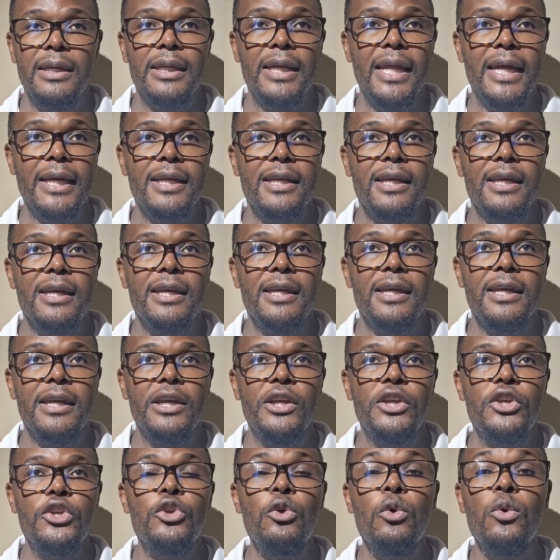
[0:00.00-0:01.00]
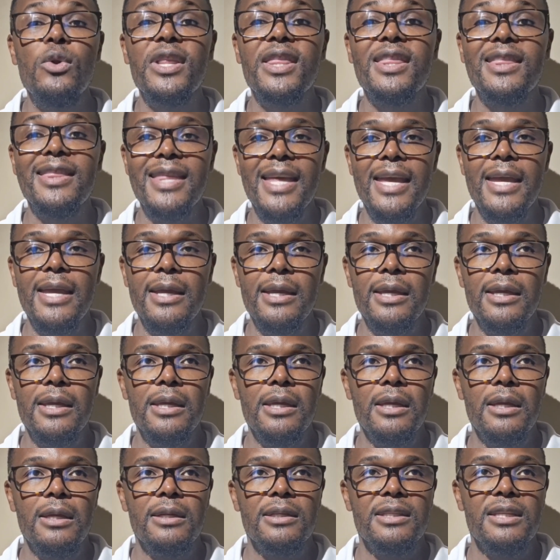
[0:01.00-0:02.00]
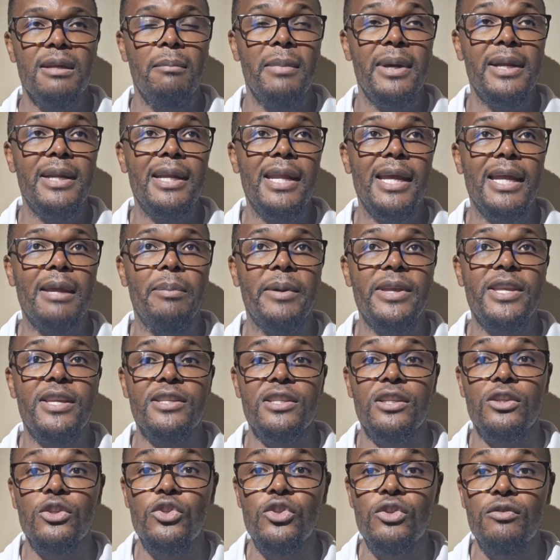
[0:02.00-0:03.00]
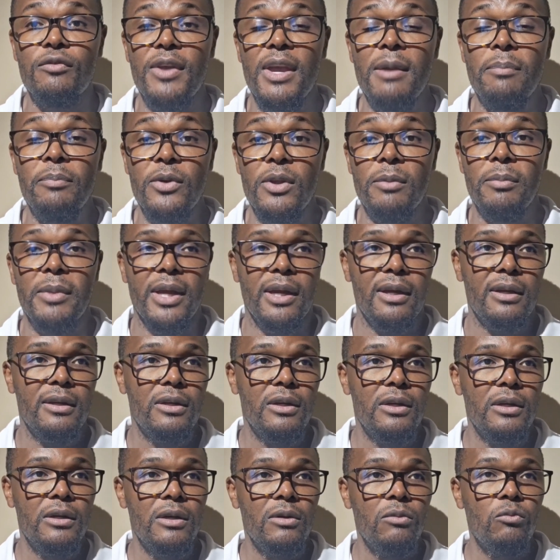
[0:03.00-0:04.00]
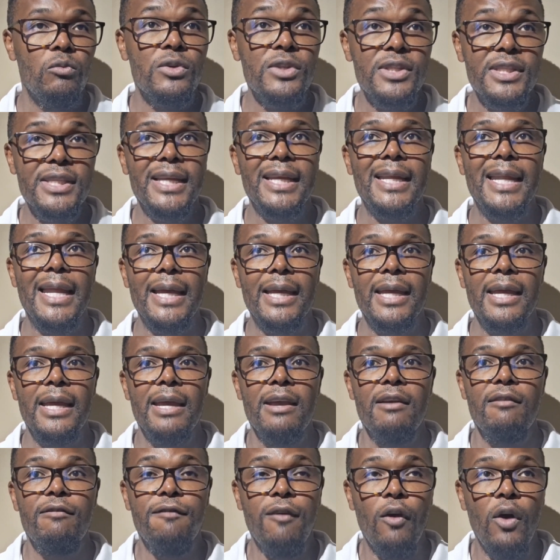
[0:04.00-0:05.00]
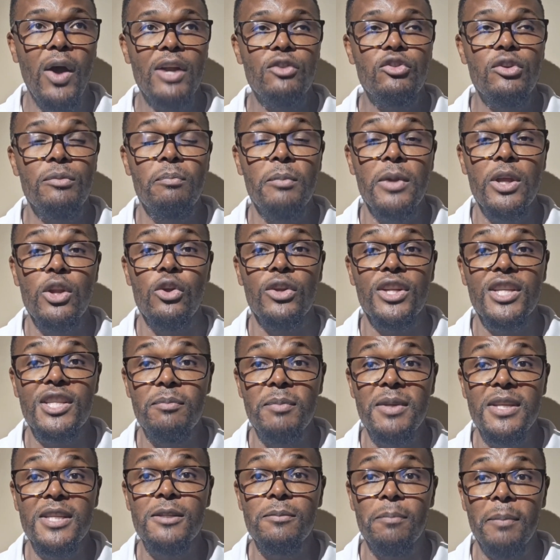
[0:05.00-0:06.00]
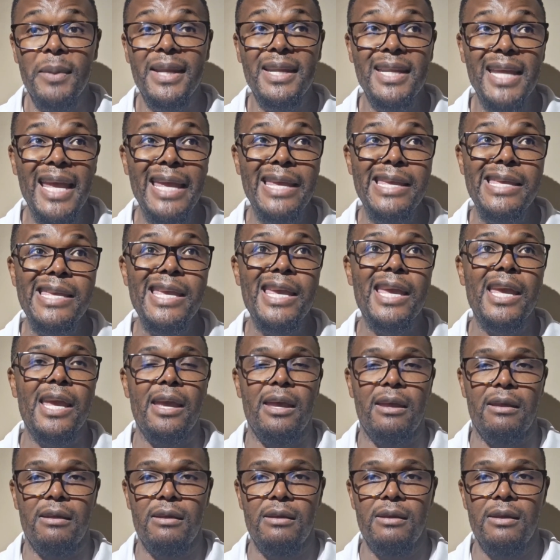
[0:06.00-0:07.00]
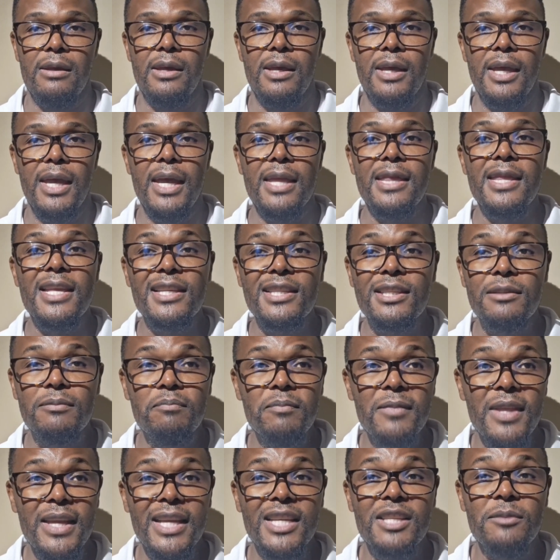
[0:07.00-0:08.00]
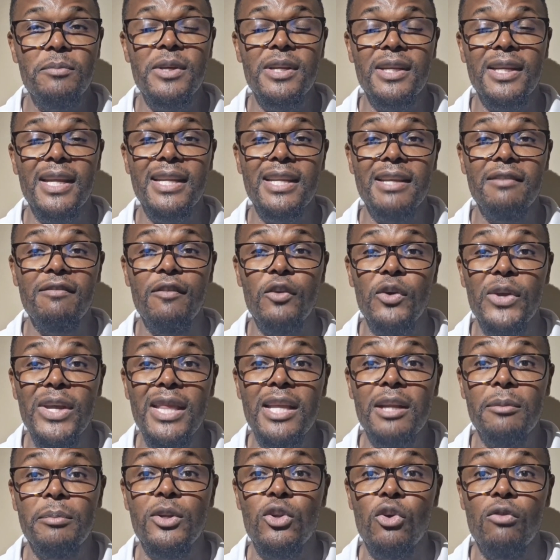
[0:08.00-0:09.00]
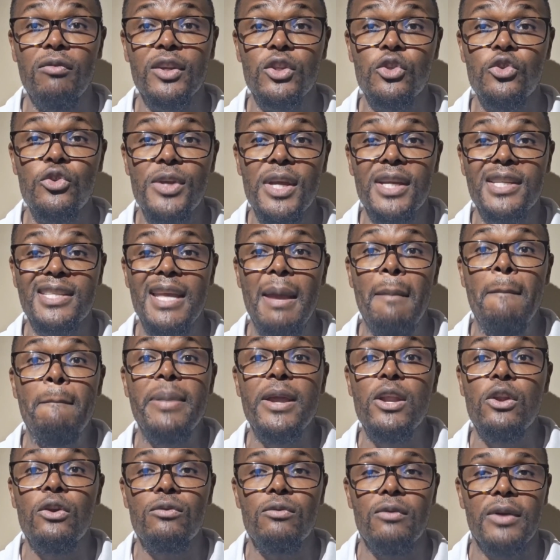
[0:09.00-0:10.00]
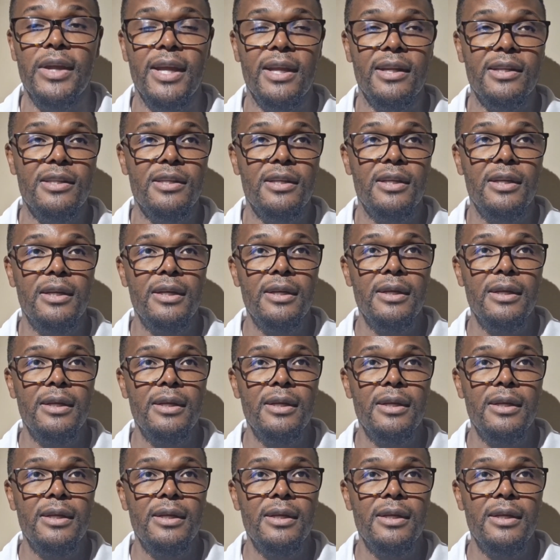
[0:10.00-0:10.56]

Like, you will think somebody like Panyaza Lesufi, a premier, will say like 400 million is being spent a year. And this thing has been running for a little bit over 2 years, R1 billion.